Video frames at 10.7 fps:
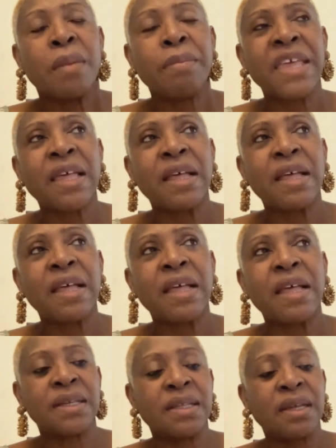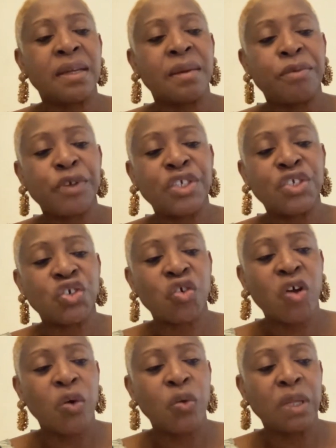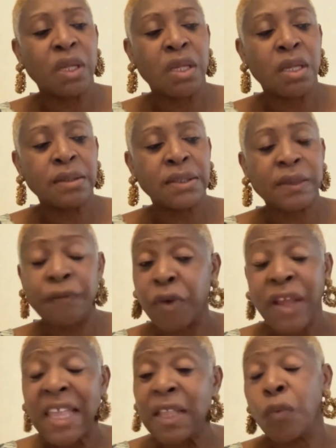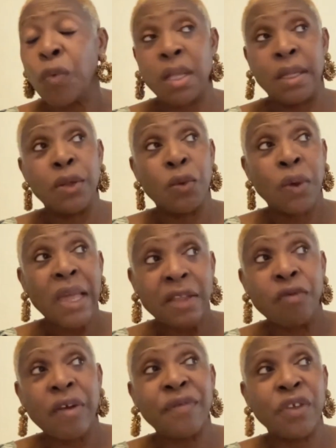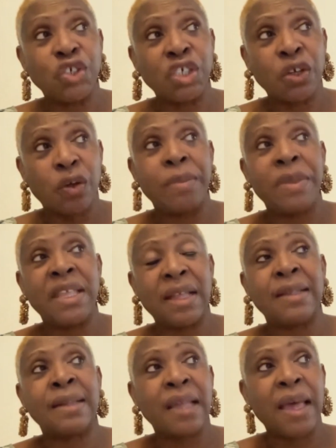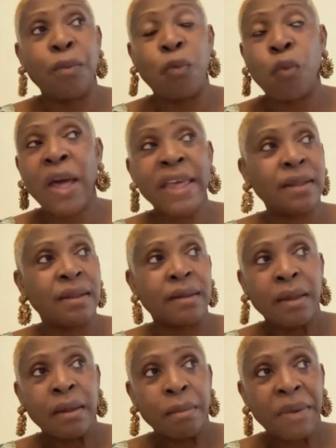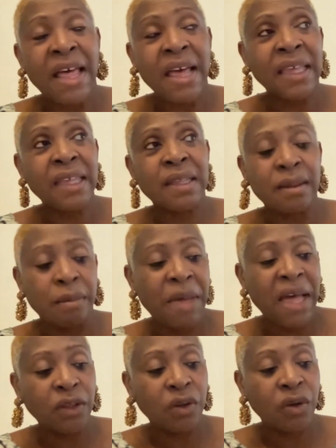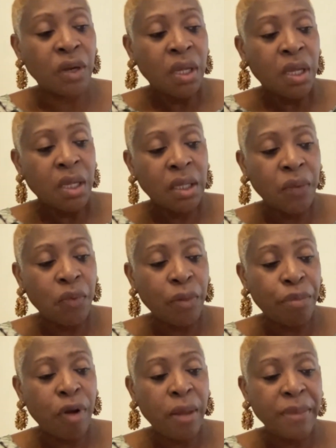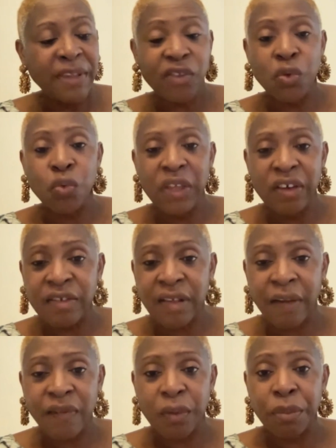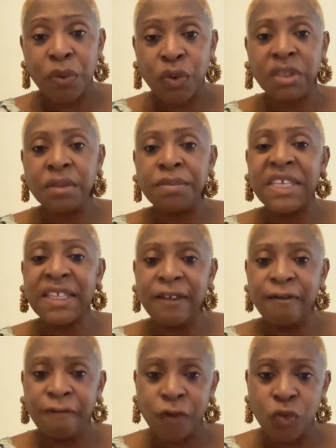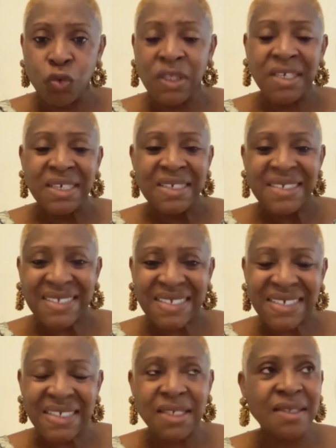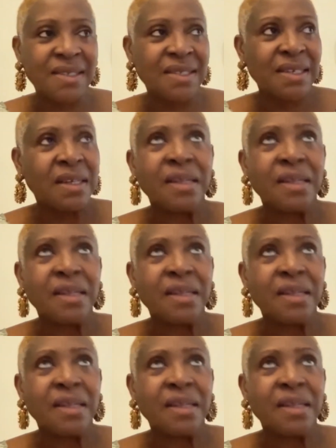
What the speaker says: Because the British Crown, for anyone, any refugee coming in at that time, white, Black, it didn't matter. They were promised 2 years of support, meaning food, seeds,